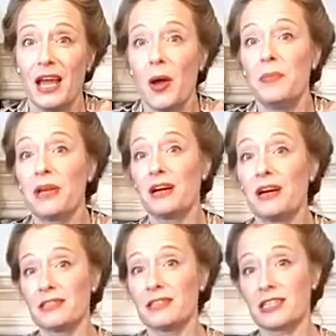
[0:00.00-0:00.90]

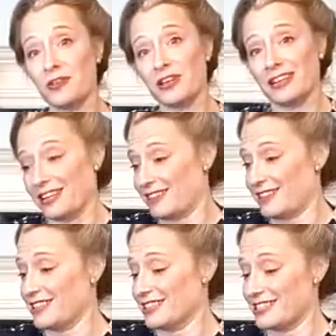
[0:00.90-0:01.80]
because clothing like
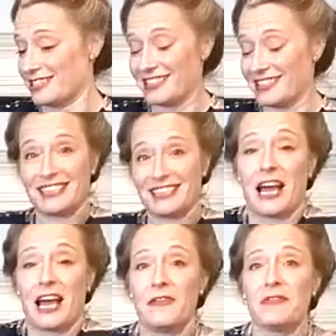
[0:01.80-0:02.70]
this, it doesn't
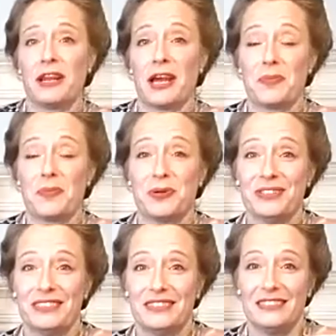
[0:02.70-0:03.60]
have a label.
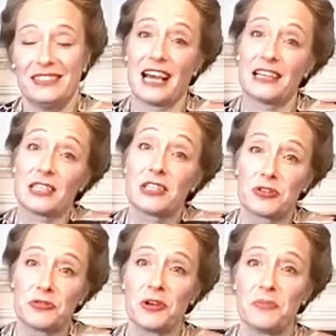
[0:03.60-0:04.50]
It has a
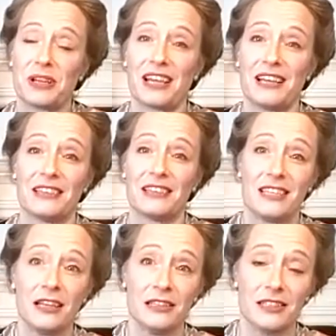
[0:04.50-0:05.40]
story, but it can't
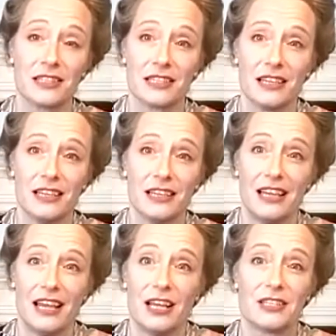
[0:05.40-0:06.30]
tell us.
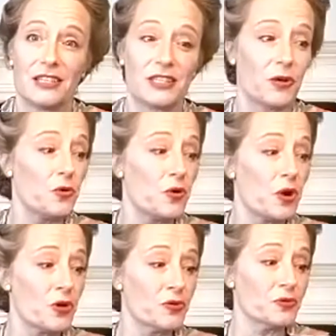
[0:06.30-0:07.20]
So who
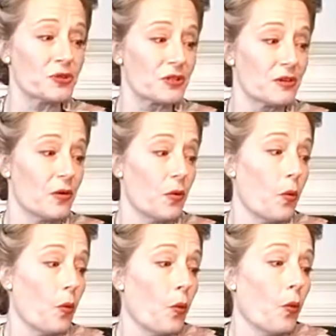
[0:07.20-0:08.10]
knows
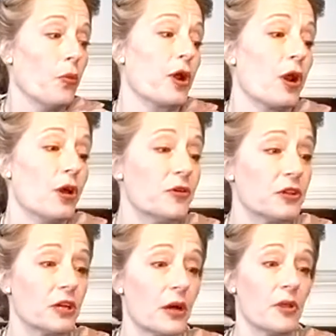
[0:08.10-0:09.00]
the clothing
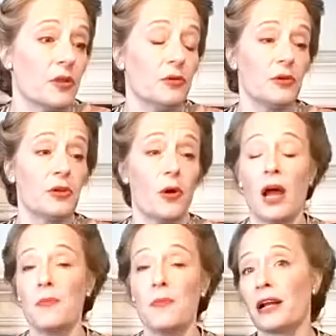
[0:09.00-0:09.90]
that I
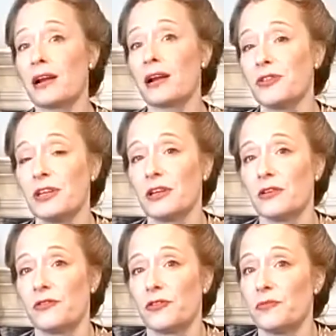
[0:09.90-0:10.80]
buy clothing
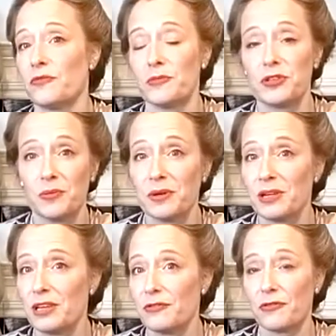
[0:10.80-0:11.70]
from
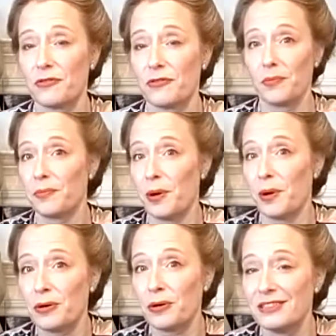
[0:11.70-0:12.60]
Germany, from
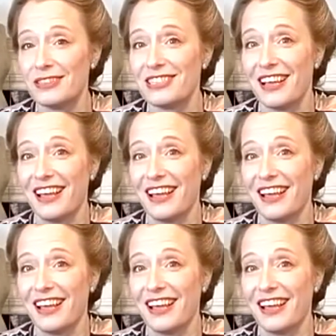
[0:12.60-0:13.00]
Poland.